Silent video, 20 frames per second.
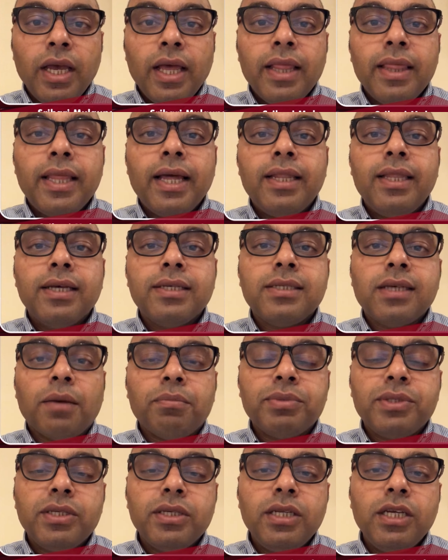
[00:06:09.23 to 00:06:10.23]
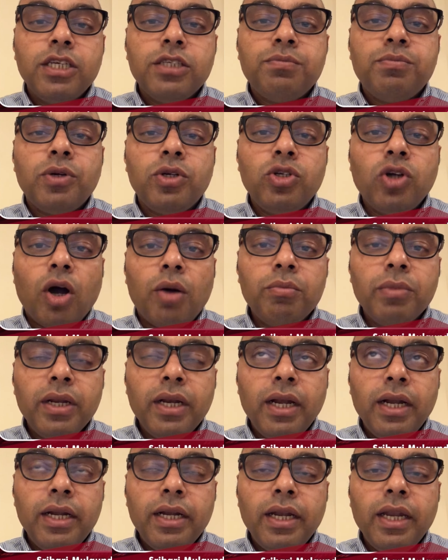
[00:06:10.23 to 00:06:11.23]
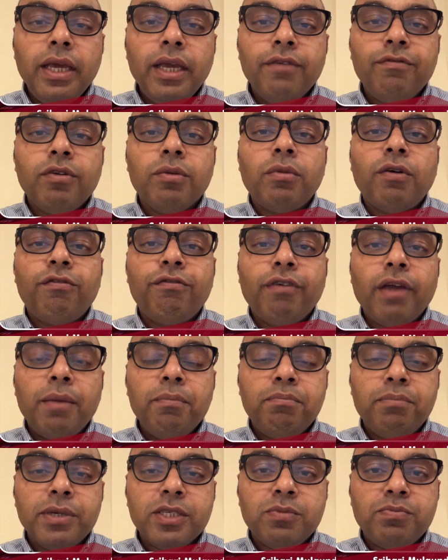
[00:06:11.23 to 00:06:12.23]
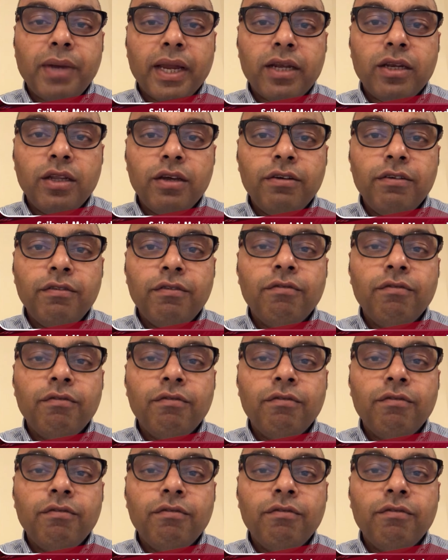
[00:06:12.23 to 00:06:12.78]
that the subsidies predominantly from a FAME perspective,